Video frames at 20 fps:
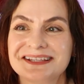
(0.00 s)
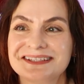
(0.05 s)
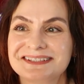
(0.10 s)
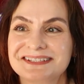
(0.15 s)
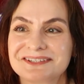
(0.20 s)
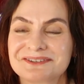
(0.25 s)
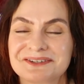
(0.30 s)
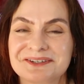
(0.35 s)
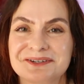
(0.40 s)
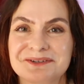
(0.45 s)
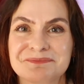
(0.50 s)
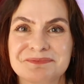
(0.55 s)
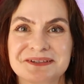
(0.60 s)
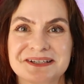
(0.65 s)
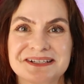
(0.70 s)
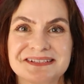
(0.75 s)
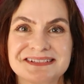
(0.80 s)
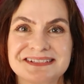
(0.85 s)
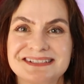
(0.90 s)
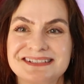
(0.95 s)
Zero
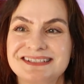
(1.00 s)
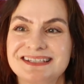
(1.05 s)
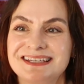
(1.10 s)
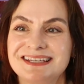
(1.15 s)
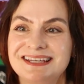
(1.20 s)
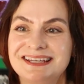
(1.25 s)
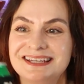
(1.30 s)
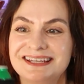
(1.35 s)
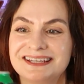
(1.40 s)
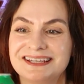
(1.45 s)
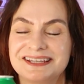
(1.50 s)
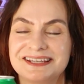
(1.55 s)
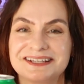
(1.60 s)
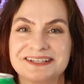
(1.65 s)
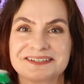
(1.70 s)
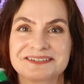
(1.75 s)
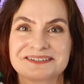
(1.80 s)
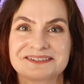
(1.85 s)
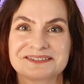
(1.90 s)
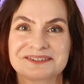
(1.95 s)
plus tea. It
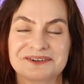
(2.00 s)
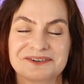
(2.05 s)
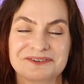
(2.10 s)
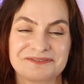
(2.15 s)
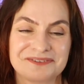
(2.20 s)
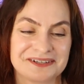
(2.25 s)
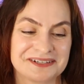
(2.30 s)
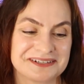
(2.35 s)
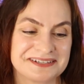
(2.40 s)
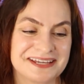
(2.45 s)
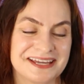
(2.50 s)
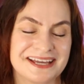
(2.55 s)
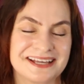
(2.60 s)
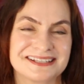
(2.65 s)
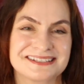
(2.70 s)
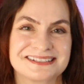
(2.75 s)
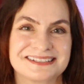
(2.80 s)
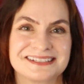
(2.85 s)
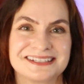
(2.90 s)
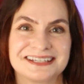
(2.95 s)
is so
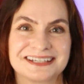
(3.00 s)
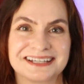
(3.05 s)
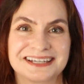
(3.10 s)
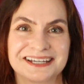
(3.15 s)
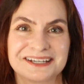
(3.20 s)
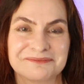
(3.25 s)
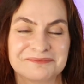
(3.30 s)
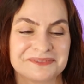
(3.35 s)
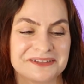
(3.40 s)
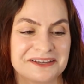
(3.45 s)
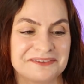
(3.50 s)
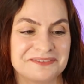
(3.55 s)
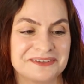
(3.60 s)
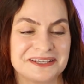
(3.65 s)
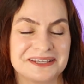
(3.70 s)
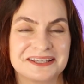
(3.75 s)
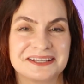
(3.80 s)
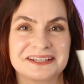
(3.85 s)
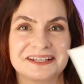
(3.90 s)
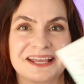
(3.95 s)
fantastic. I'm
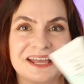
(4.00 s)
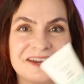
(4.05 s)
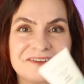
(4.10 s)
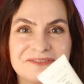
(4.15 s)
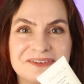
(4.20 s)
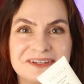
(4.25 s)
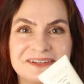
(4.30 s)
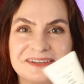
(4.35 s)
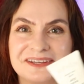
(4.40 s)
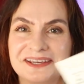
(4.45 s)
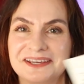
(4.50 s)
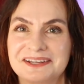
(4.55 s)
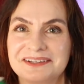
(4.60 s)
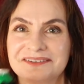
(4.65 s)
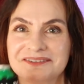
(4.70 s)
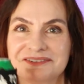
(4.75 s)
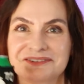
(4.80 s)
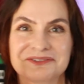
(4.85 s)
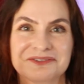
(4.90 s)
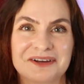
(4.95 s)
loving it. Every day
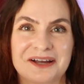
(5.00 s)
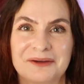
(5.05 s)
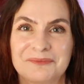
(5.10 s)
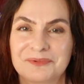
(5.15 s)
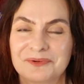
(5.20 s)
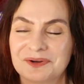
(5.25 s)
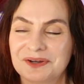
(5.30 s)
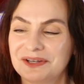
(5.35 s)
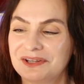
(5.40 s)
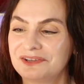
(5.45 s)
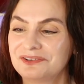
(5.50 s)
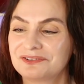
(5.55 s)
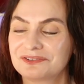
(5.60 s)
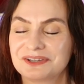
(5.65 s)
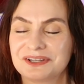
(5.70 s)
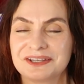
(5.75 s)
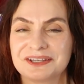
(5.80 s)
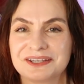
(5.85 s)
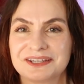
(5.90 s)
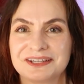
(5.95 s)
I grab one and
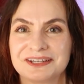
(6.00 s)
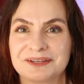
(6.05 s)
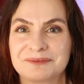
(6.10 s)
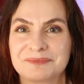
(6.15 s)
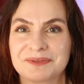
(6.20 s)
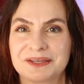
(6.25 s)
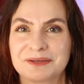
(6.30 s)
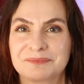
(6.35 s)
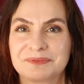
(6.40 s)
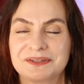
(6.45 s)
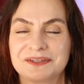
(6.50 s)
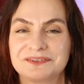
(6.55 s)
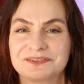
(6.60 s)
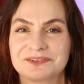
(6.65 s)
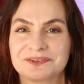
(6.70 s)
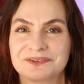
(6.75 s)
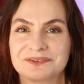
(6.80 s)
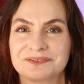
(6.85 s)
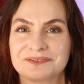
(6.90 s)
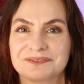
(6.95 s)
drink it, and I'm like, please
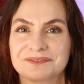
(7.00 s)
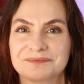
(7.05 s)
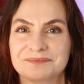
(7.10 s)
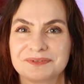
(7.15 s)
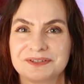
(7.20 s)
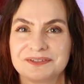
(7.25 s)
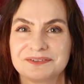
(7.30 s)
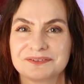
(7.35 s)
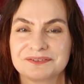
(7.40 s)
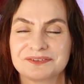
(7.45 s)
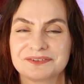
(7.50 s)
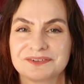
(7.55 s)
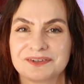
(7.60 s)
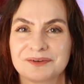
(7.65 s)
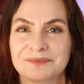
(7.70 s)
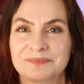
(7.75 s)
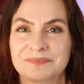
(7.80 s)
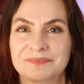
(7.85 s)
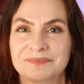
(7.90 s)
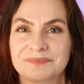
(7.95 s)
don't
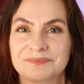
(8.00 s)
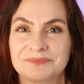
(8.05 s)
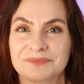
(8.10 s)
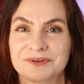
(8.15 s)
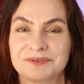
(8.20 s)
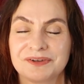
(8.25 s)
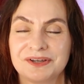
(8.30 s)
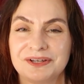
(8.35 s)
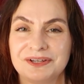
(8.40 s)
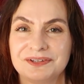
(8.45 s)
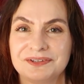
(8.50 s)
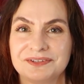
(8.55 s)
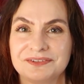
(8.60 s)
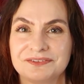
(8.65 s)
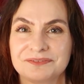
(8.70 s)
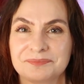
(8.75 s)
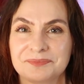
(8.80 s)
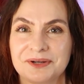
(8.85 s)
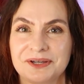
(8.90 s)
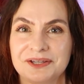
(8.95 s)
stop providing this
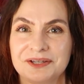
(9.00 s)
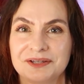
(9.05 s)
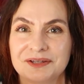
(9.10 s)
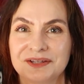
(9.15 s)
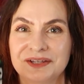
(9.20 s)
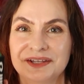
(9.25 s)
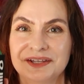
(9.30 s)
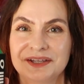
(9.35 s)
Sprite.